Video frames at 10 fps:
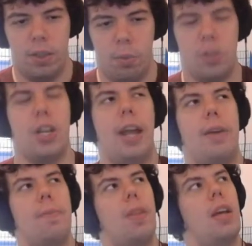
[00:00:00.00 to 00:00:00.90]
Which, like,
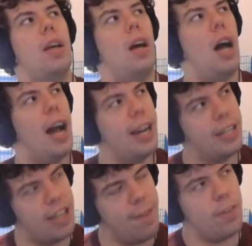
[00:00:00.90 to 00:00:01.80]
I
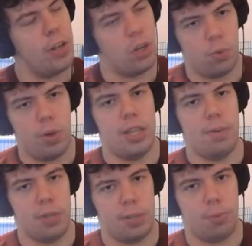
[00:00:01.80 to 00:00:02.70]
definitely agree that
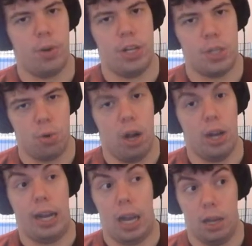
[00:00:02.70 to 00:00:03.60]
it was pretty strong,
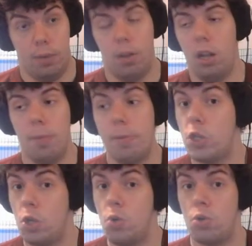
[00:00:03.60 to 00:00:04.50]
like a little bit
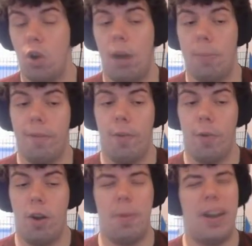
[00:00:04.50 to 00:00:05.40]
too strong
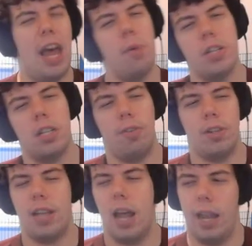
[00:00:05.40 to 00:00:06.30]
before, but now it just
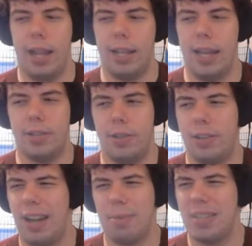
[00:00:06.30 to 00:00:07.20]
feels kind of lackluster,
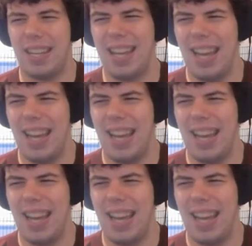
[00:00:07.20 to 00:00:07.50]
and I'm just like,